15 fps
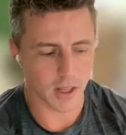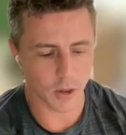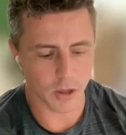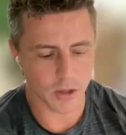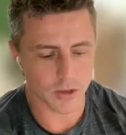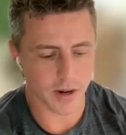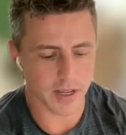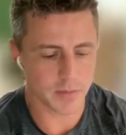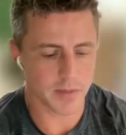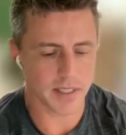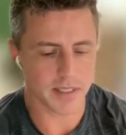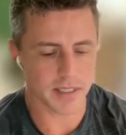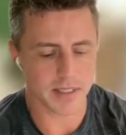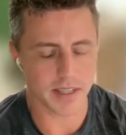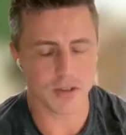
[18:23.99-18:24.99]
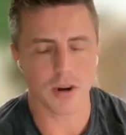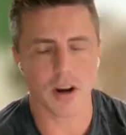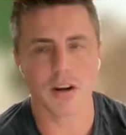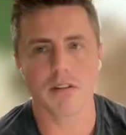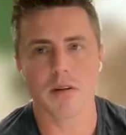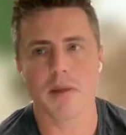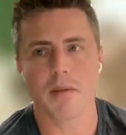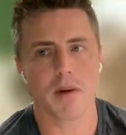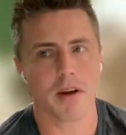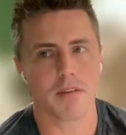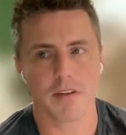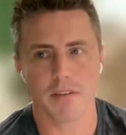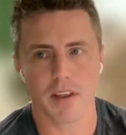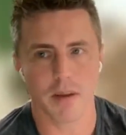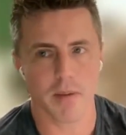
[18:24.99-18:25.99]
And a lot of trainers miss this. They try and remember
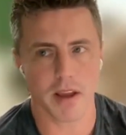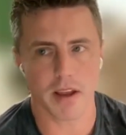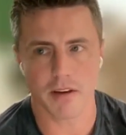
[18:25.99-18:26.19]
everything